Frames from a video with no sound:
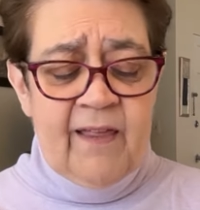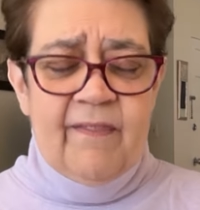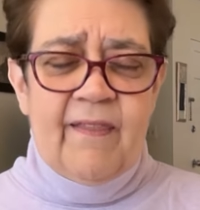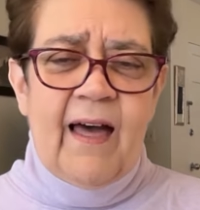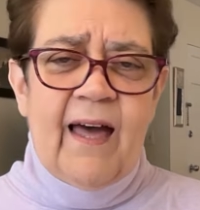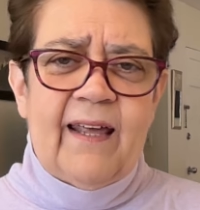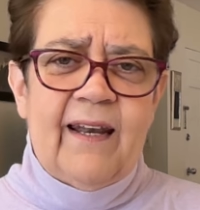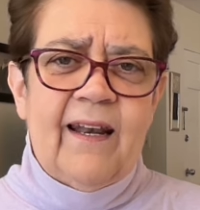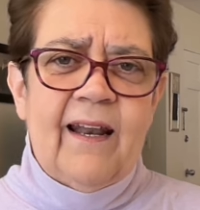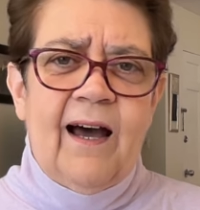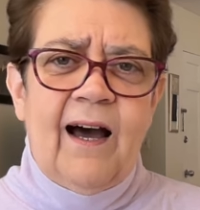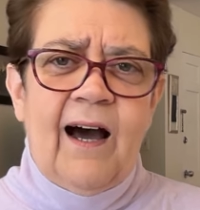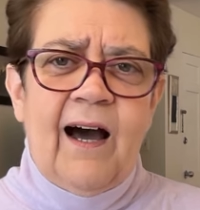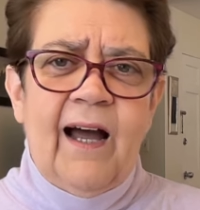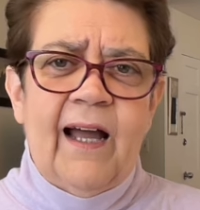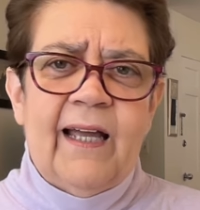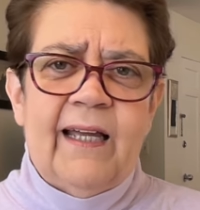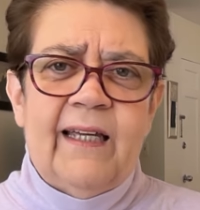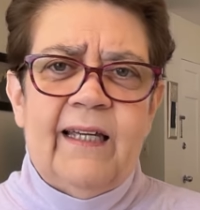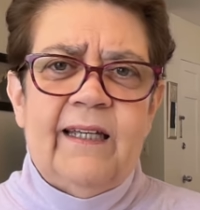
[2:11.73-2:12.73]
that
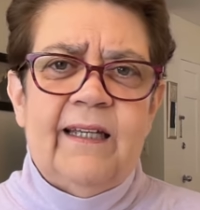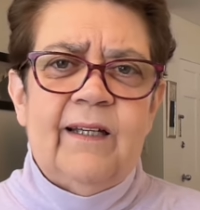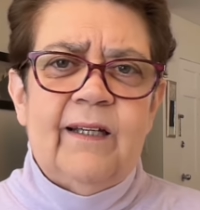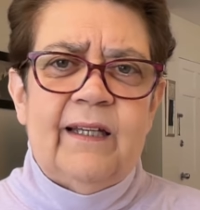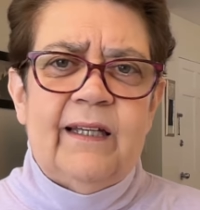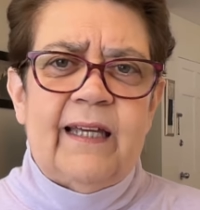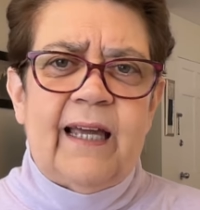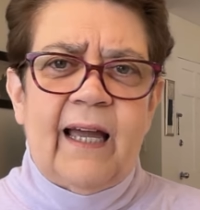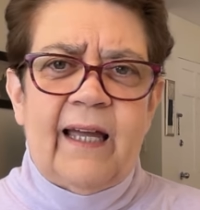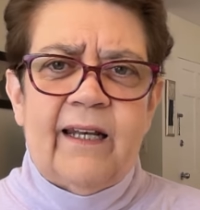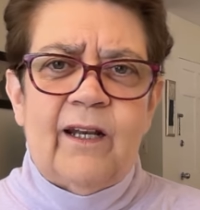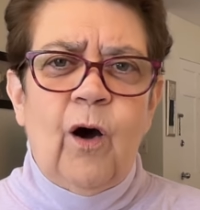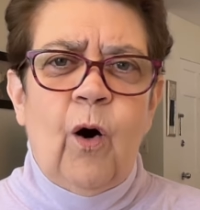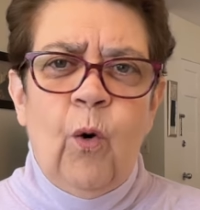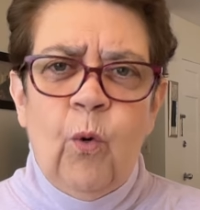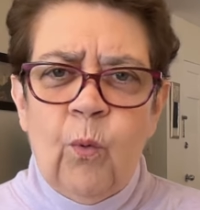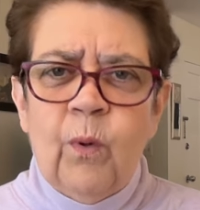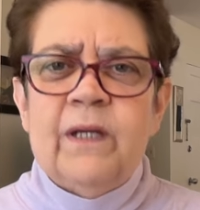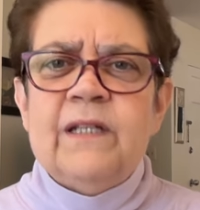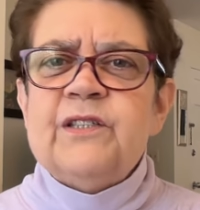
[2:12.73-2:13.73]
I can
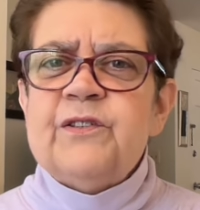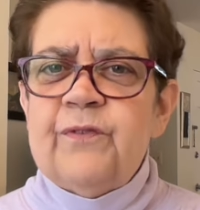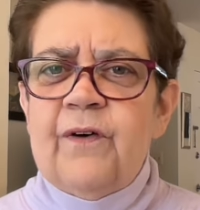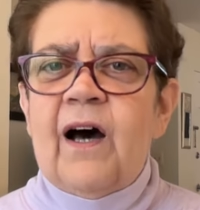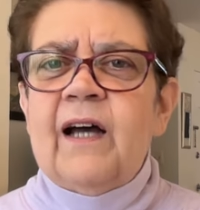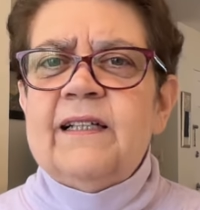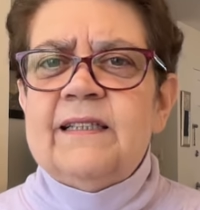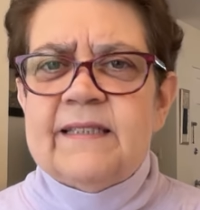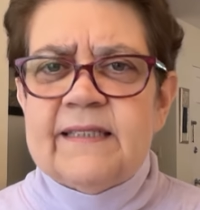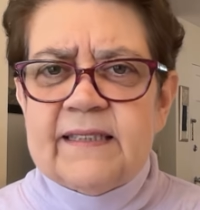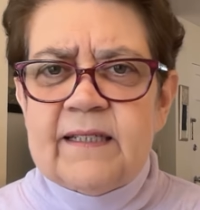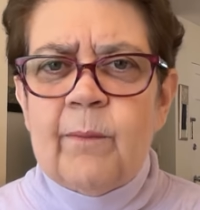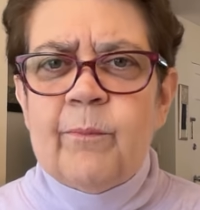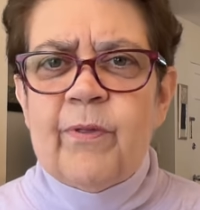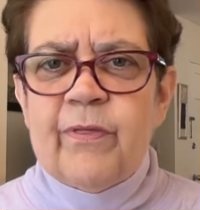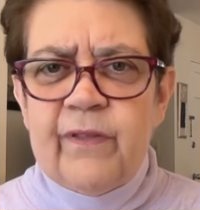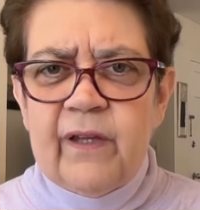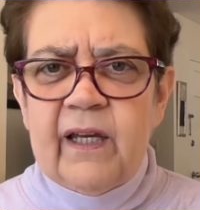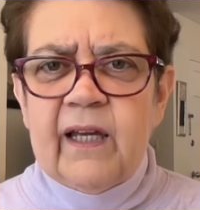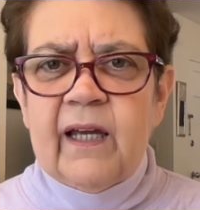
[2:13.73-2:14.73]
always find
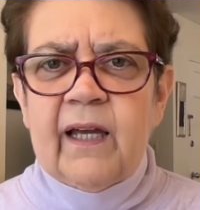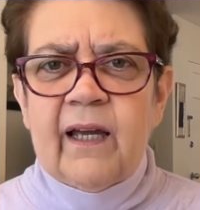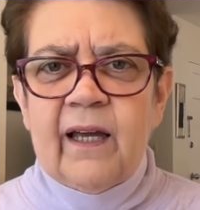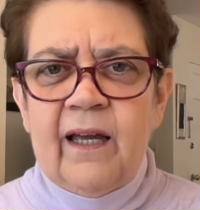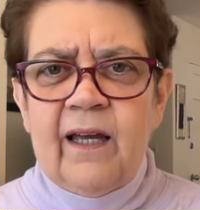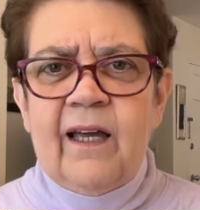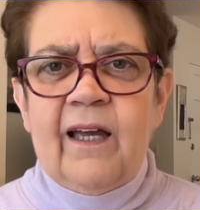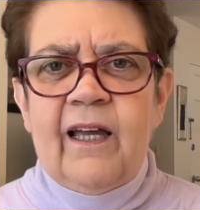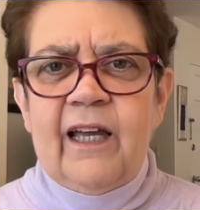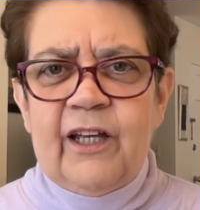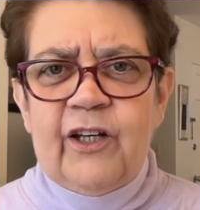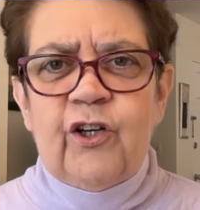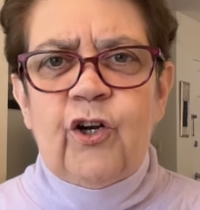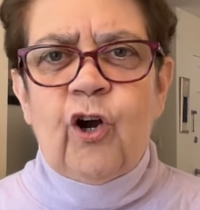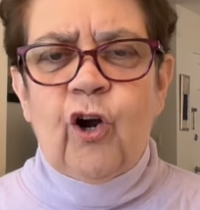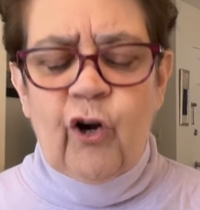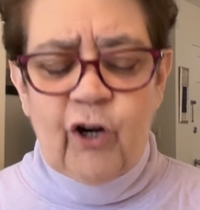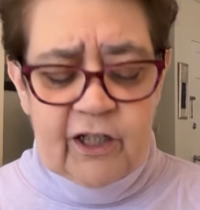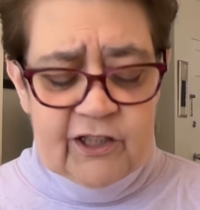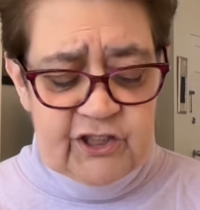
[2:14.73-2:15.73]
something
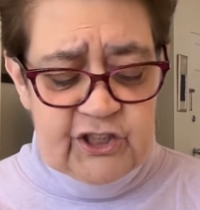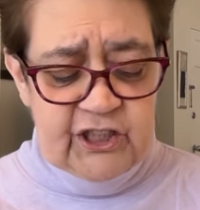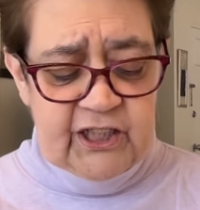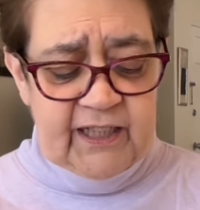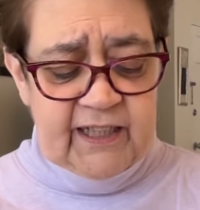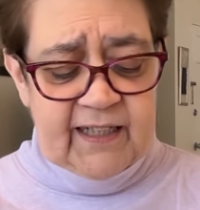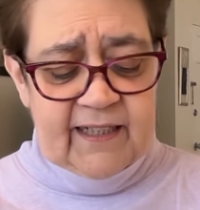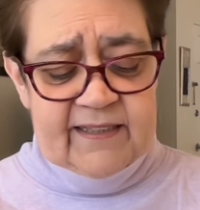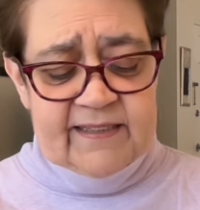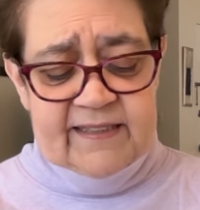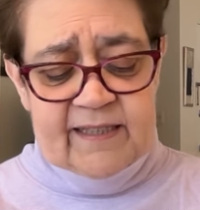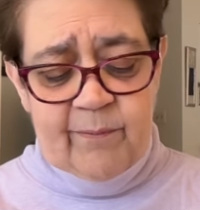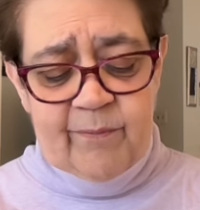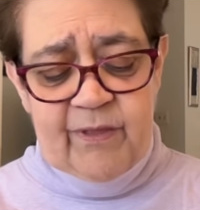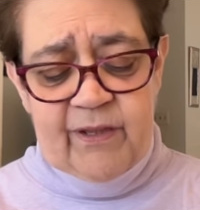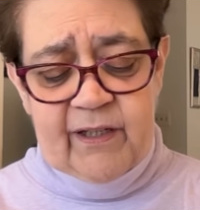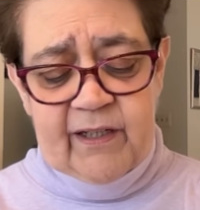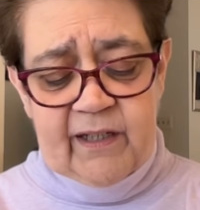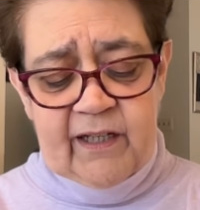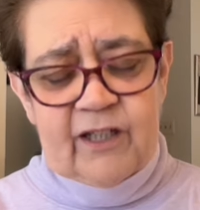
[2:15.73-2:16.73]
encouraging,
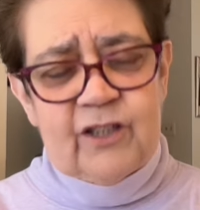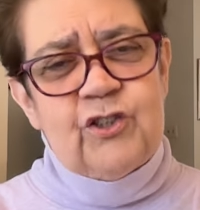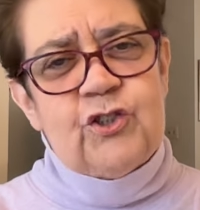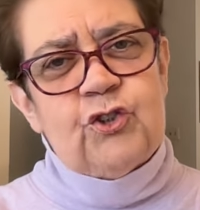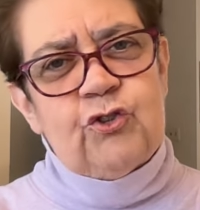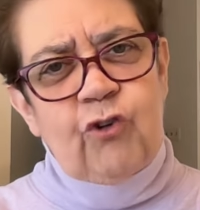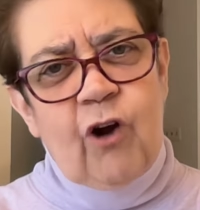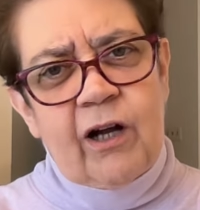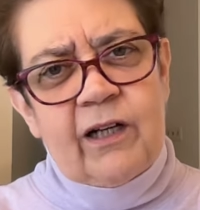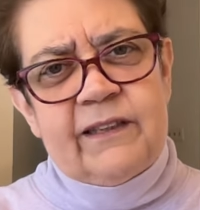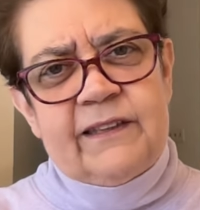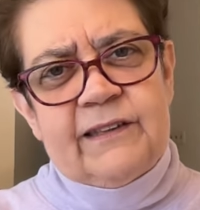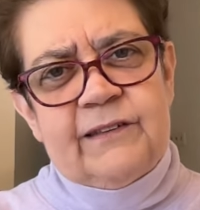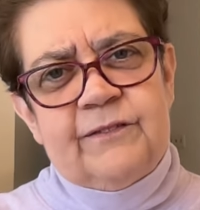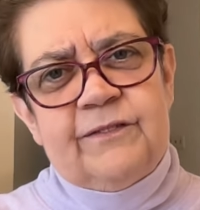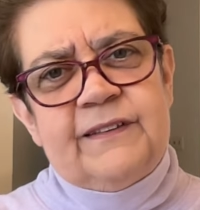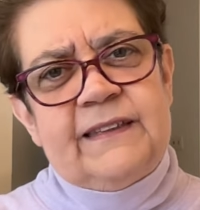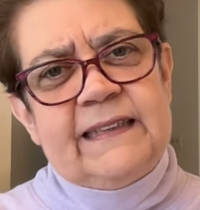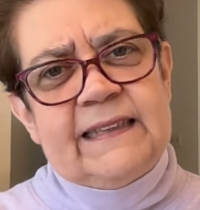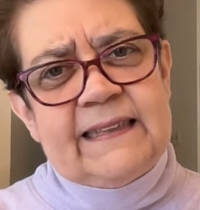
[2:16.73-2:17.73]
something
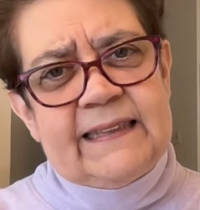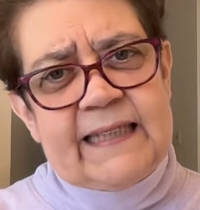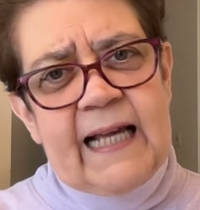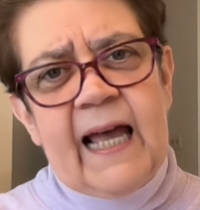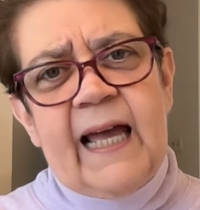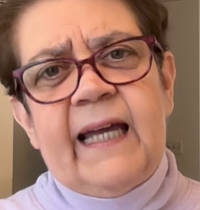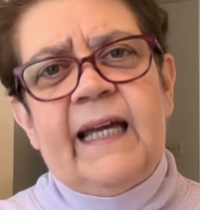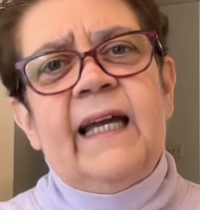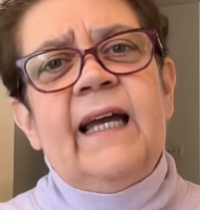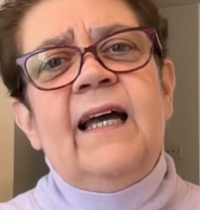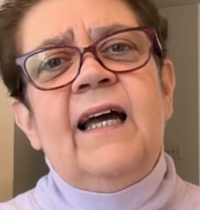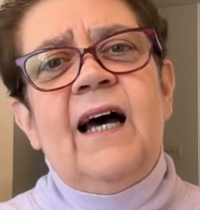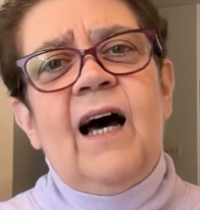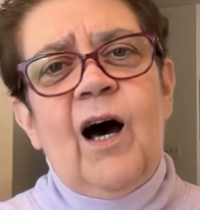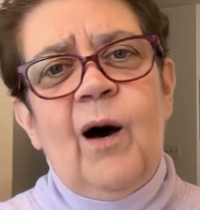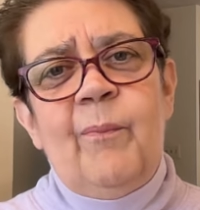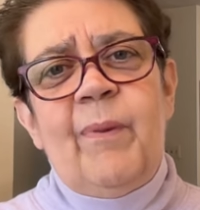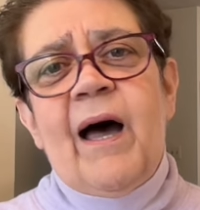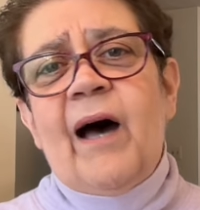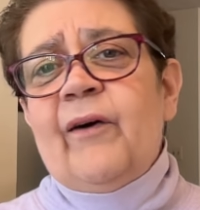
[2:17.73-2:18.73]
constructive to say
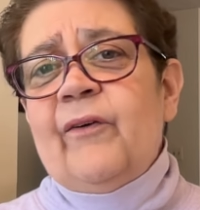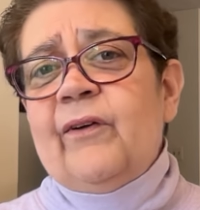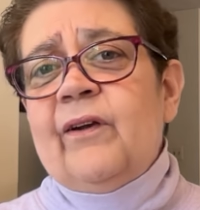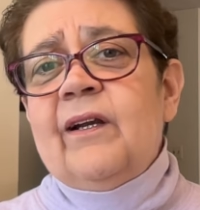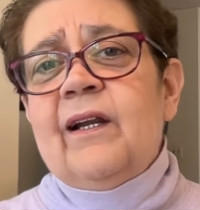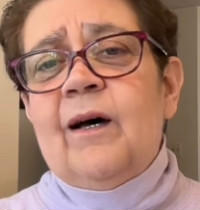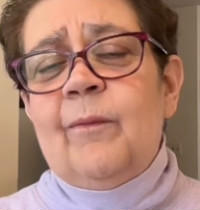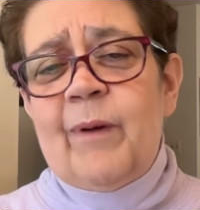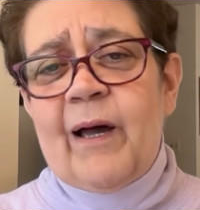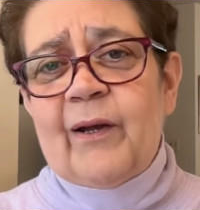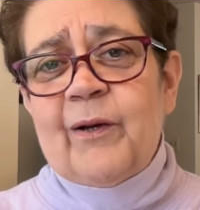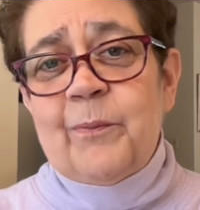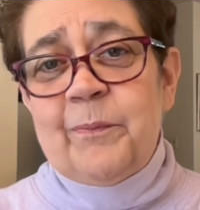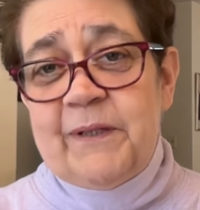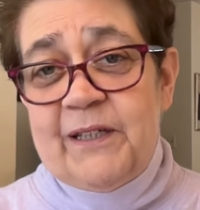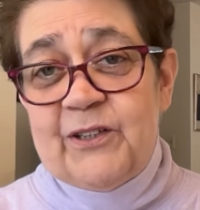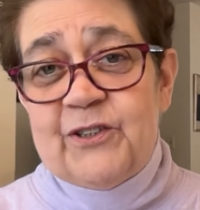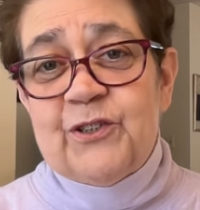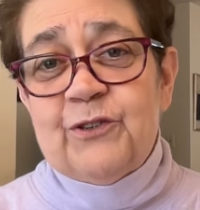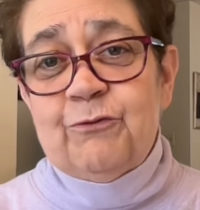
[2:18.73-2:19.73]
about a
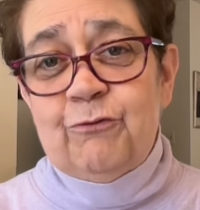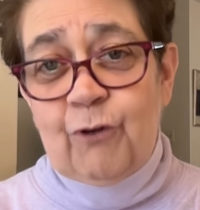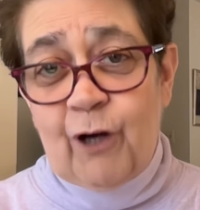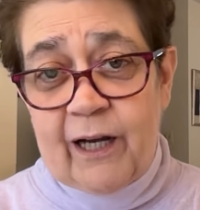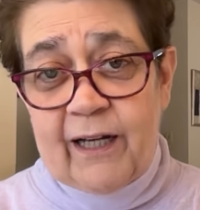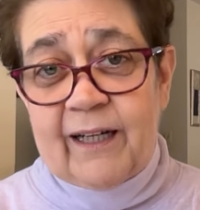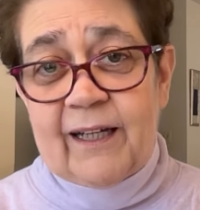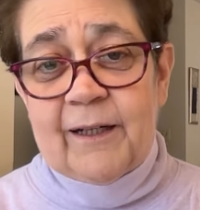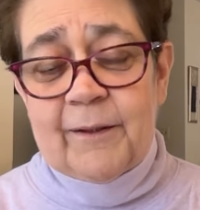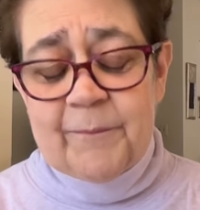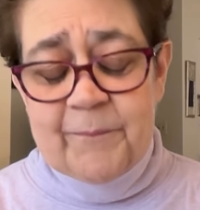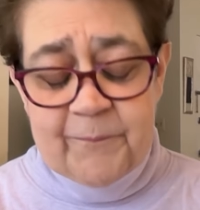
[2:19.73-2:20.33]
piece of writing.